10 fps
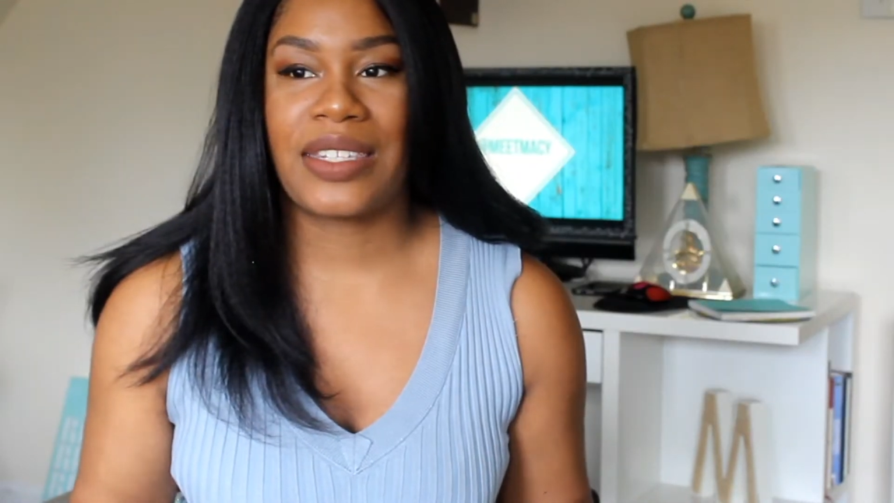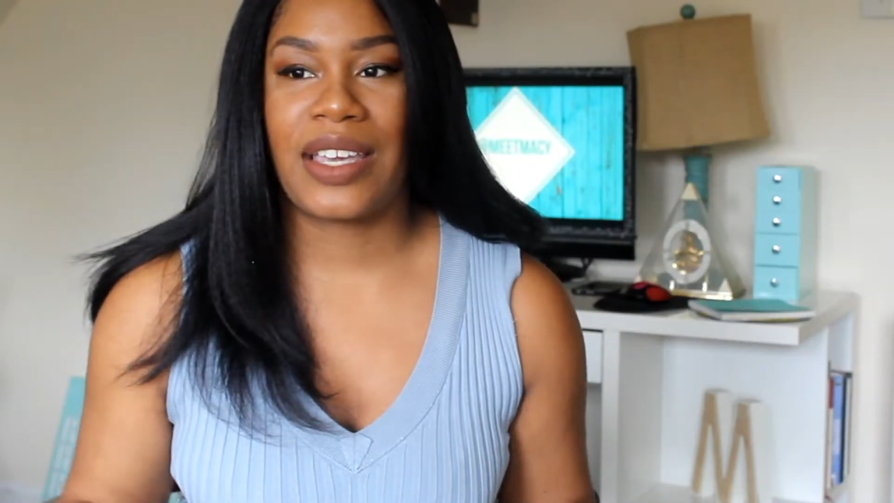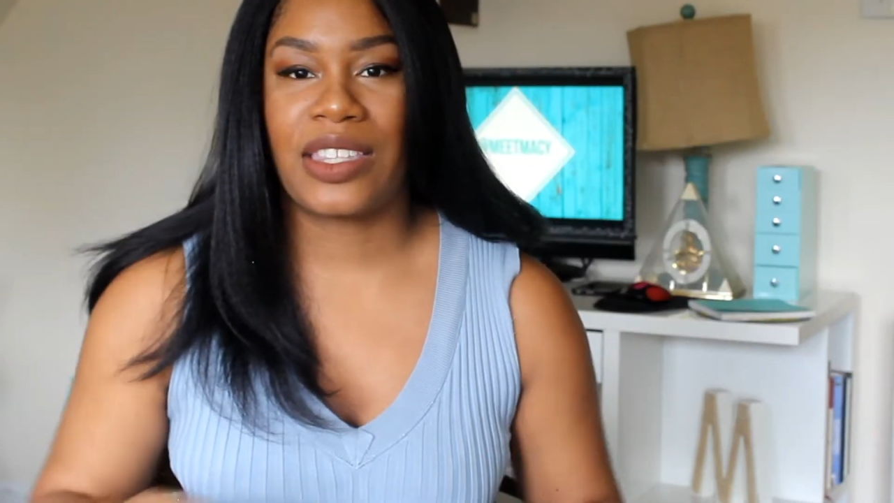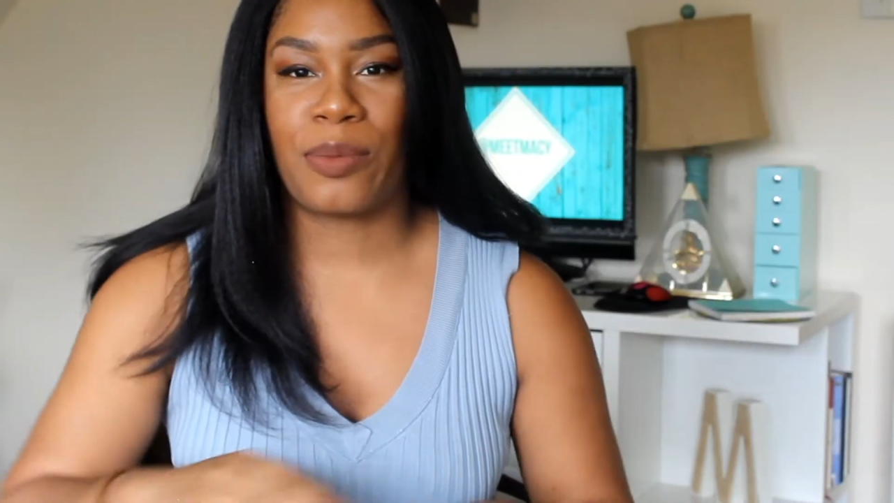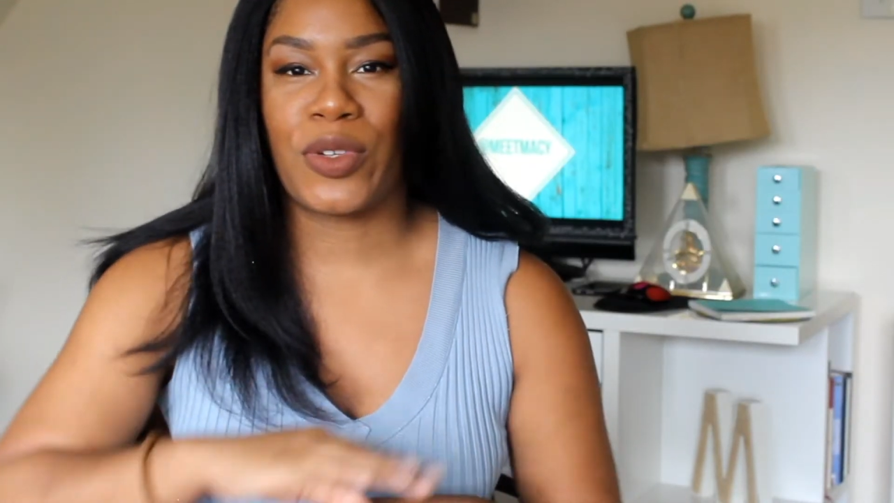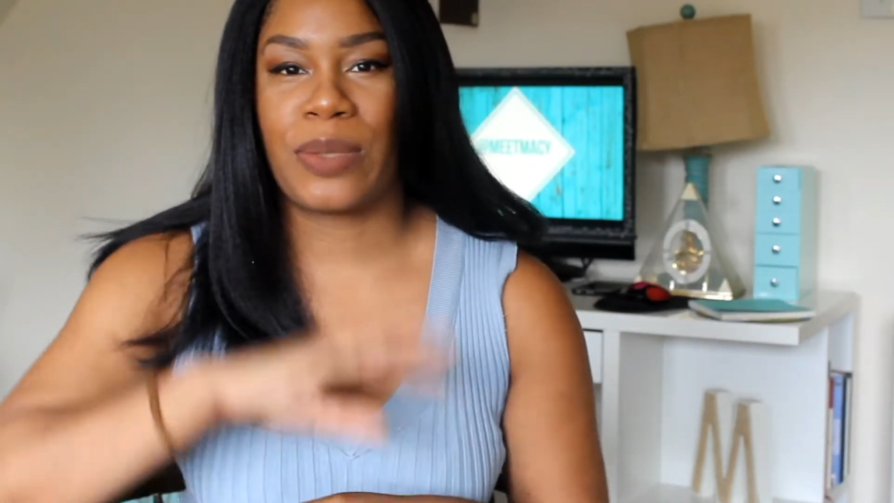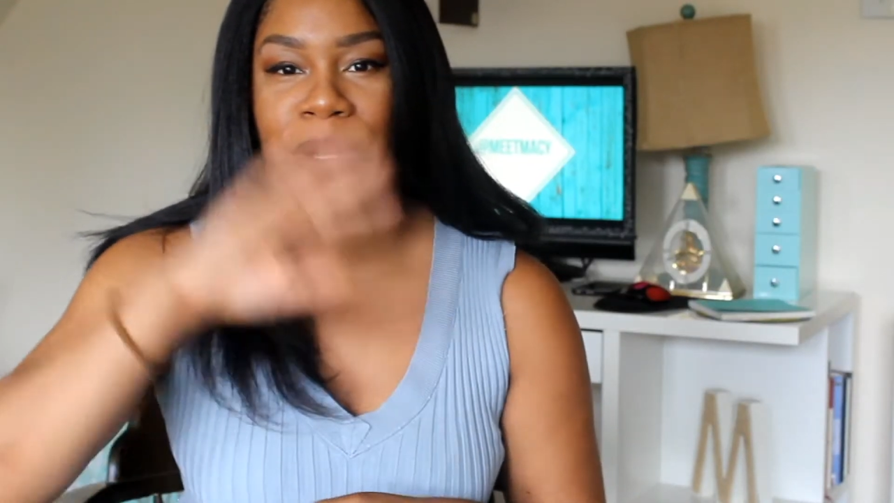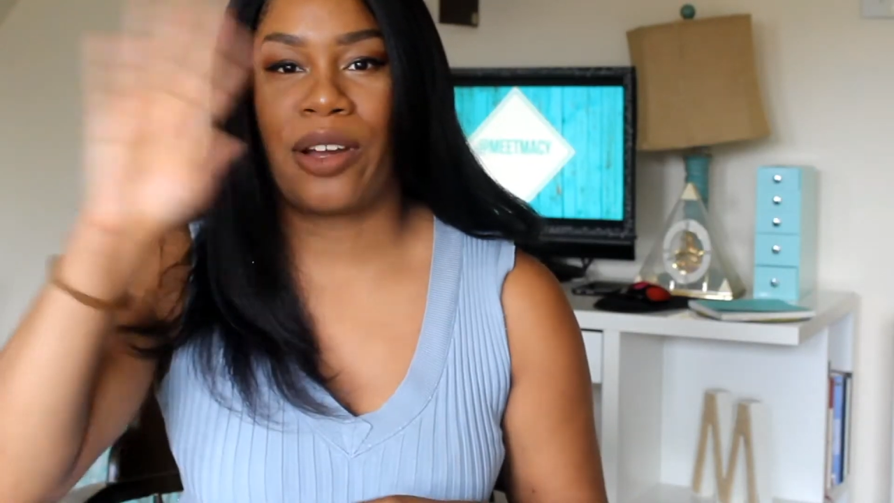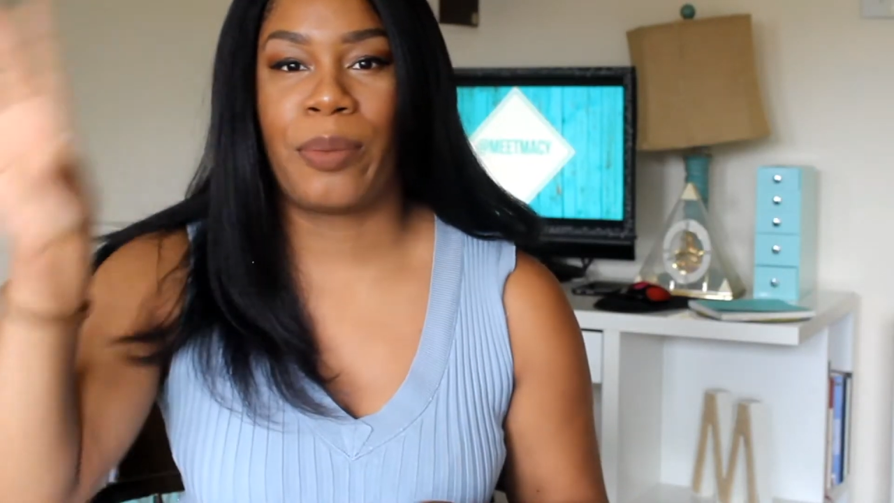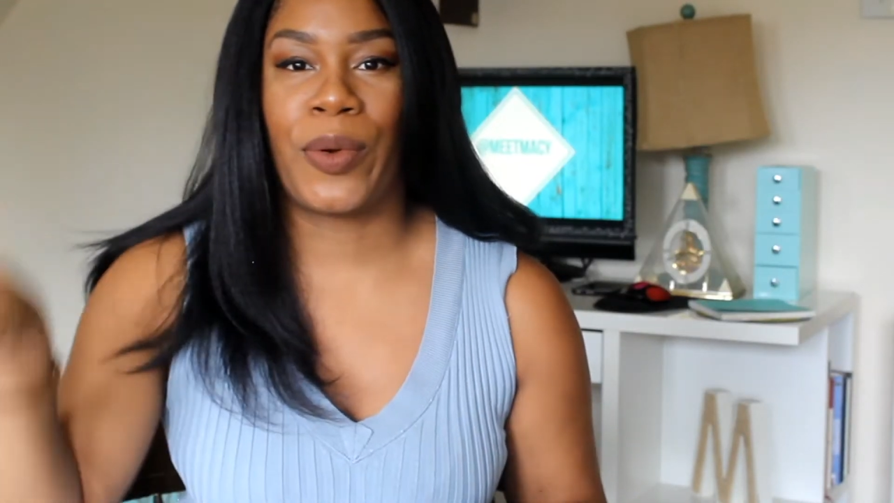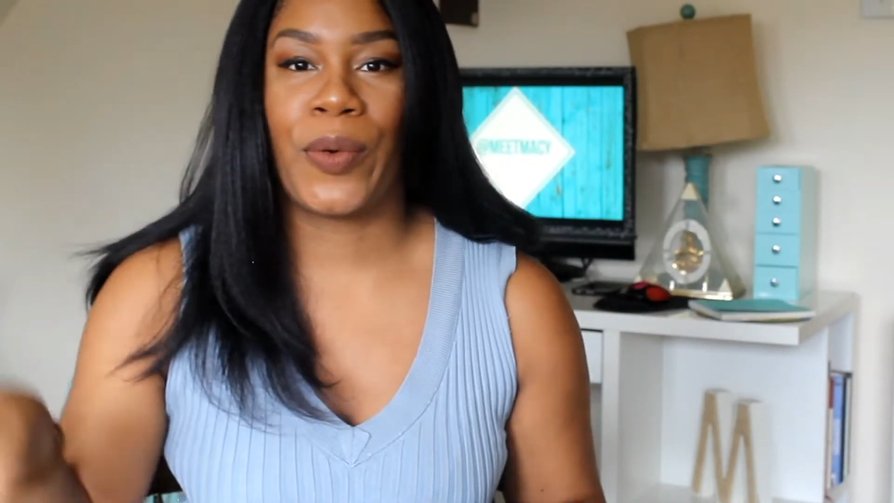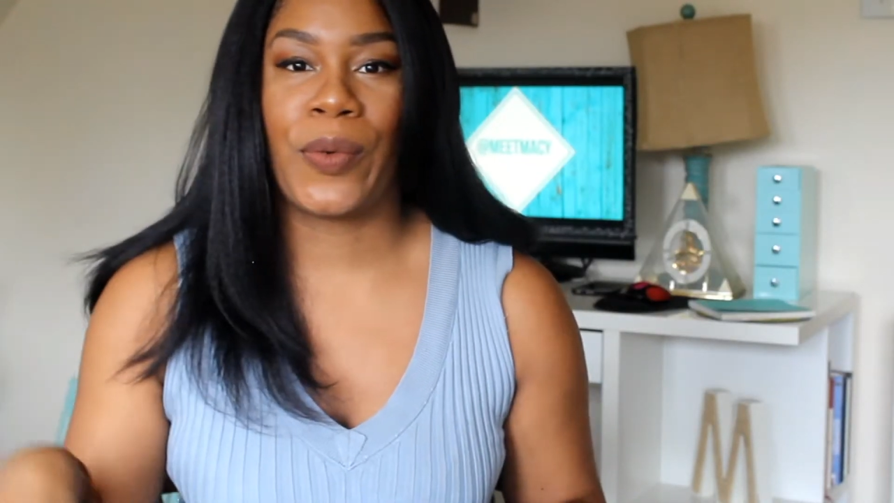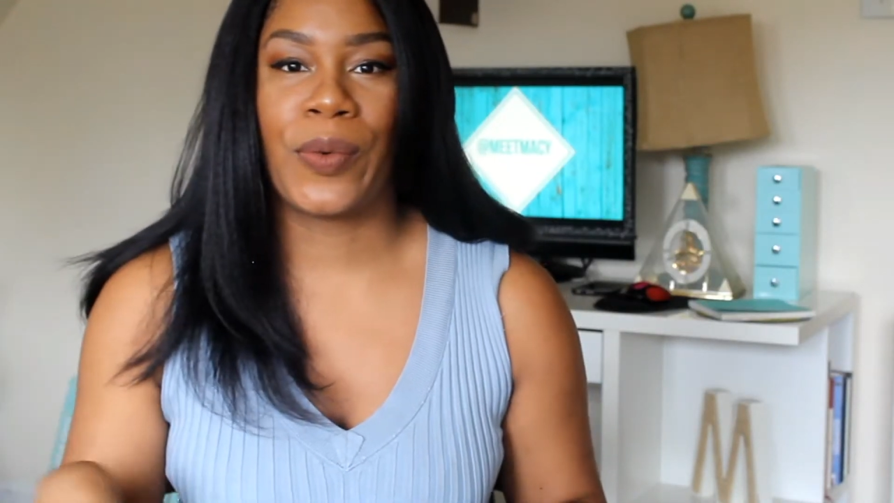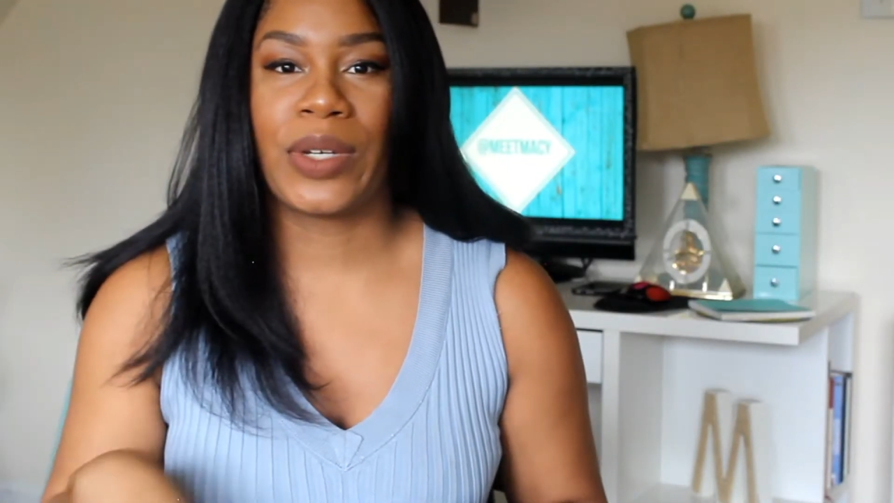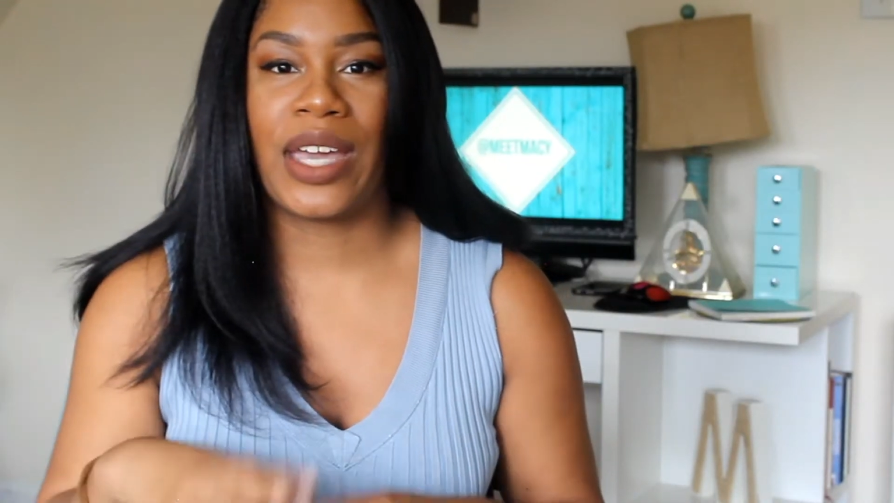like the most bare bone